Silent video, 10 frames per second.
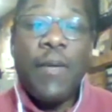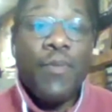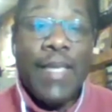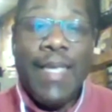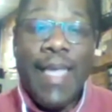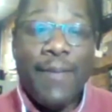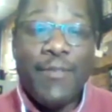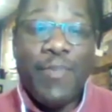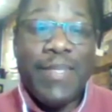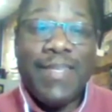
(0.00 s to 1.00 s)
league
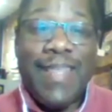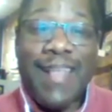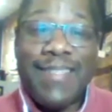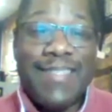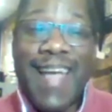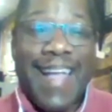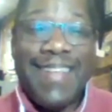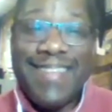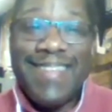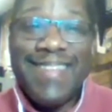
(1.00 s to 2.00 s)
games, but that's
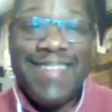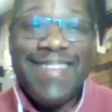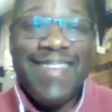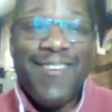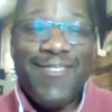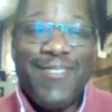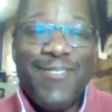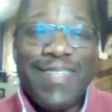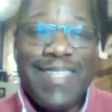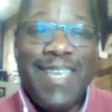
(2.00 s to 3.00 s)
not,
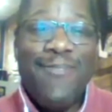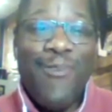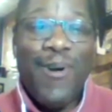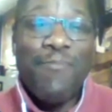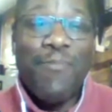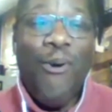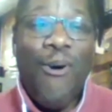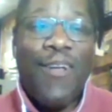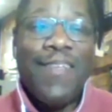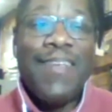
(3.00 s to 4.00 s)
doing D1
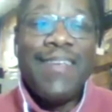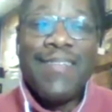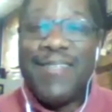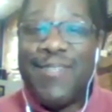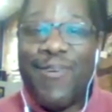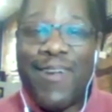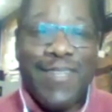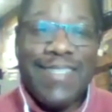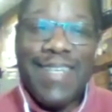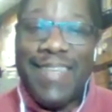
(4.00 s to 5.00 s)
ball, doing
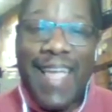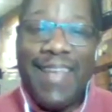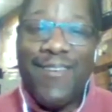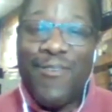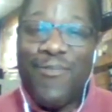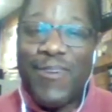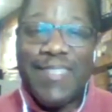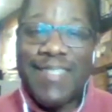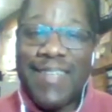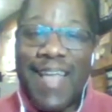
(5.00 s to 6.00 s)
Christian Laettner
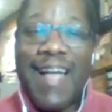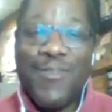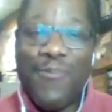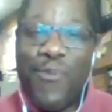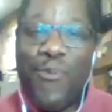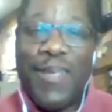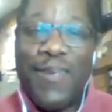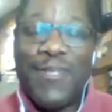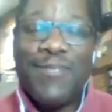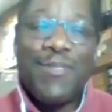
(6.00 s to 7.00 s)
versus Alonzo
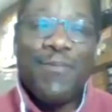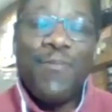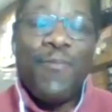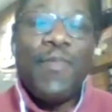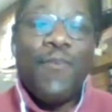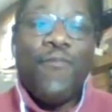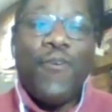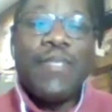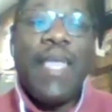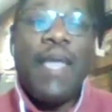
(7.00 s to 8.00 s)
Mourning, which was the
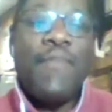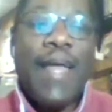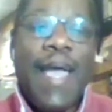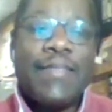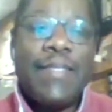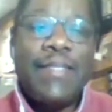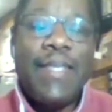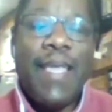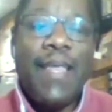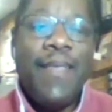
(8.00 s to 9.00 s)
first game that I actually
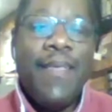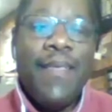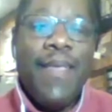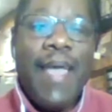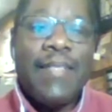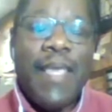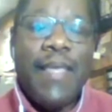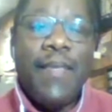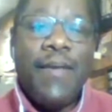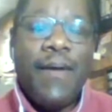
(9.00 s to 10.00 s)
did as
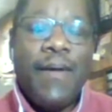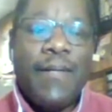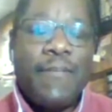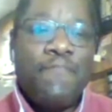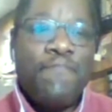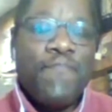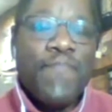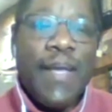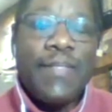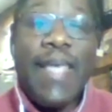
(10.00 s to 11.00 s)
a
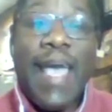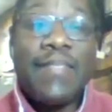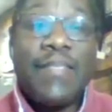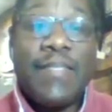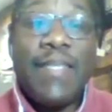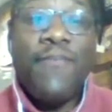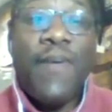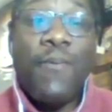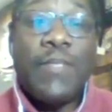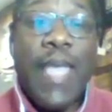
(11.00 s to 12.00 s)
test to see if
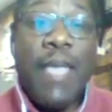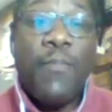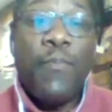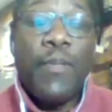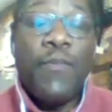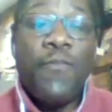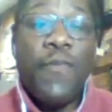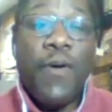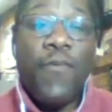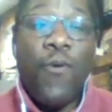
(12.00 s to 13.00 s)
I was capable
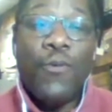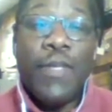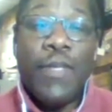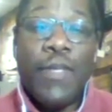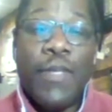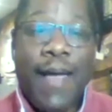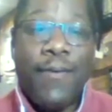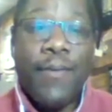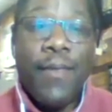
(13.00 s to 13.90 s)
of holding it down.